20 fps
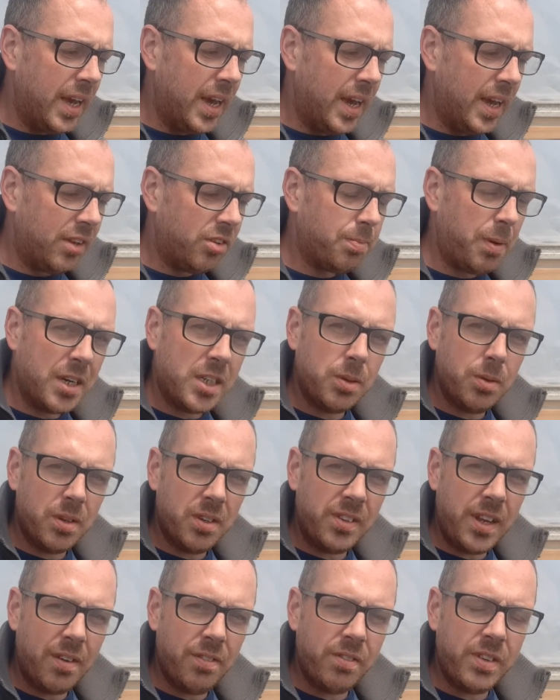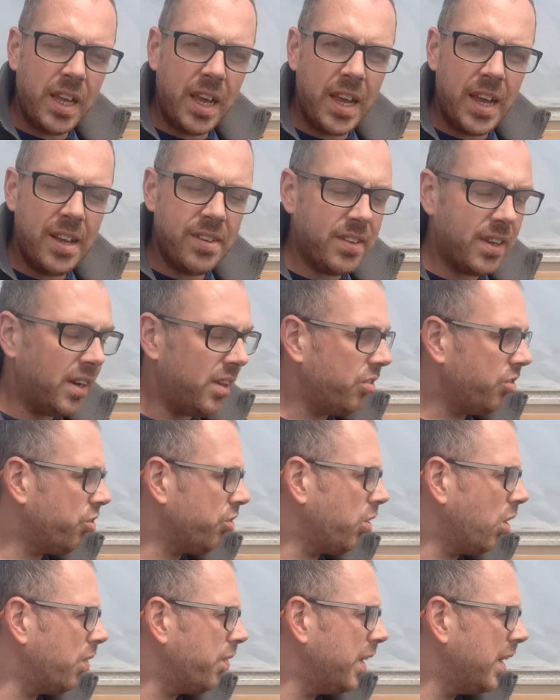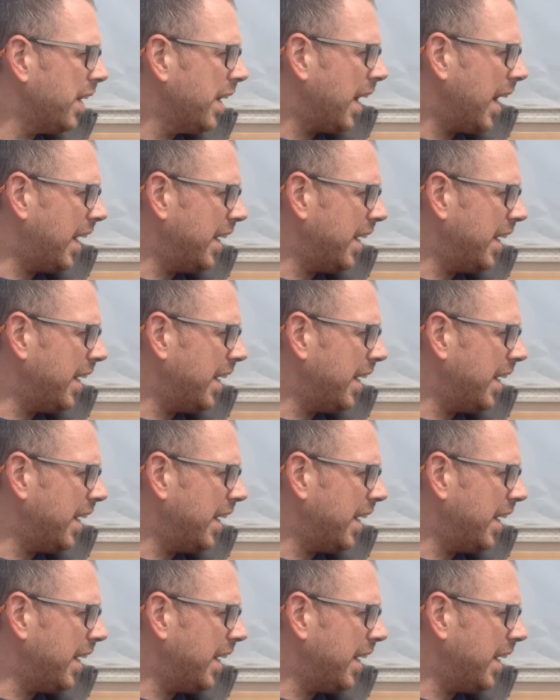especially with us having tears in it and stuff.